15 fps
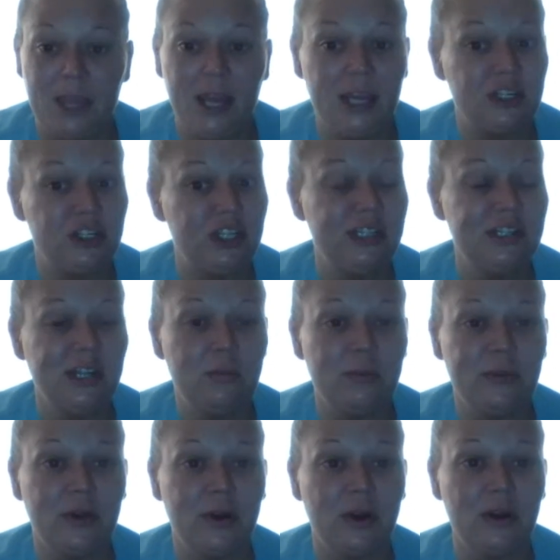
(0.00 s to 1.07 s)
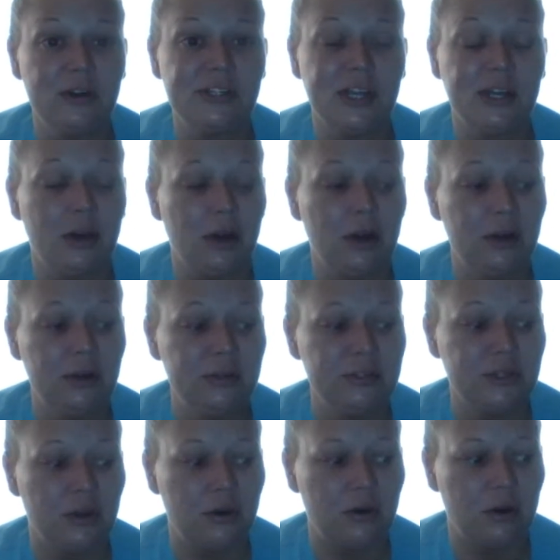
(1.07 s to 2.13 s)
And she said with hers, and
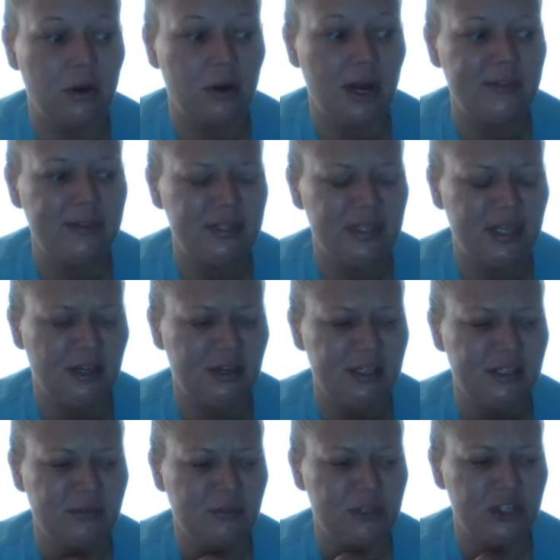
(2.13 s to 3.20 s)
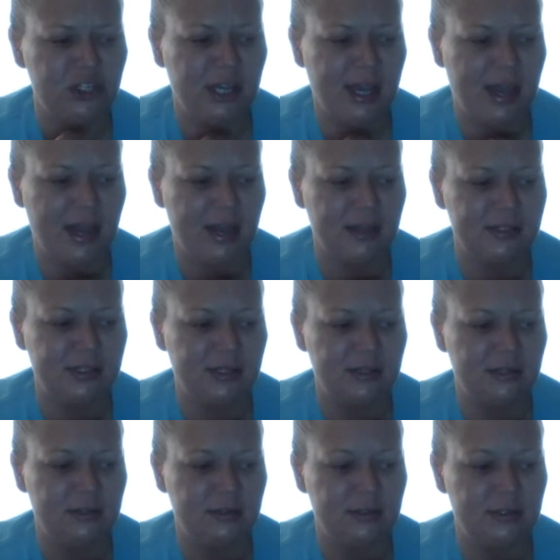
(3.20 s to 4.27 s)
hers are, I think the youngest one she has
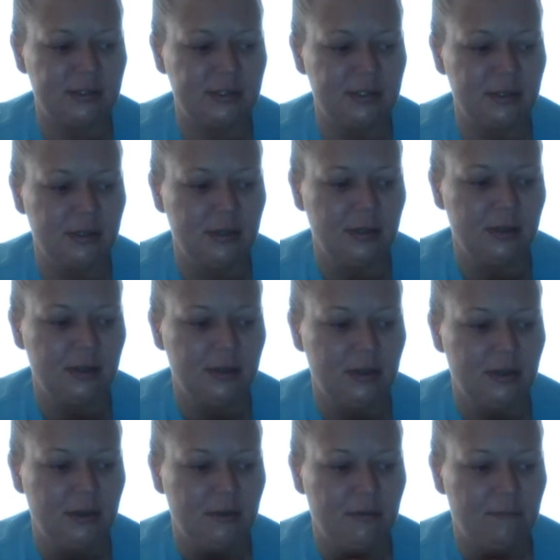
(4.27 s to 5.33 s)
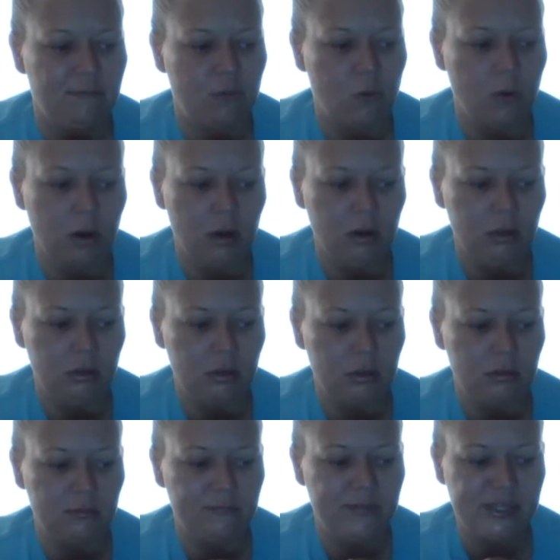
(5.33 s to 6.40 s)
is 4,
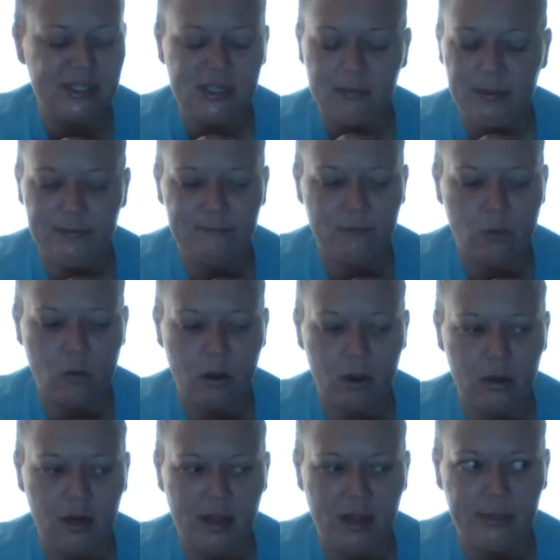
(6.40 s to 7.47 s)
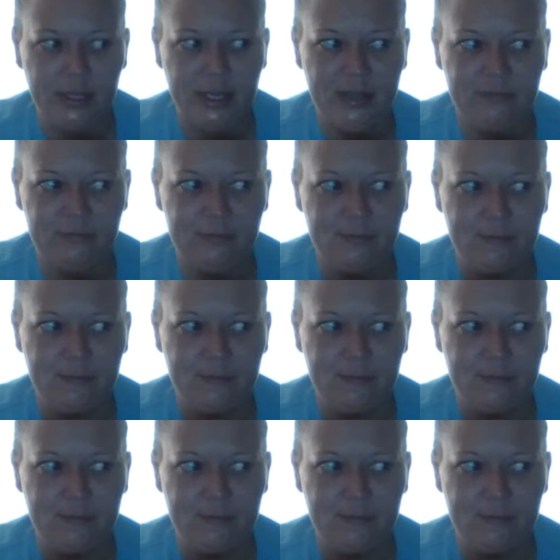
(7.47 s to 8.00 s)
fixing to be 4, I believe.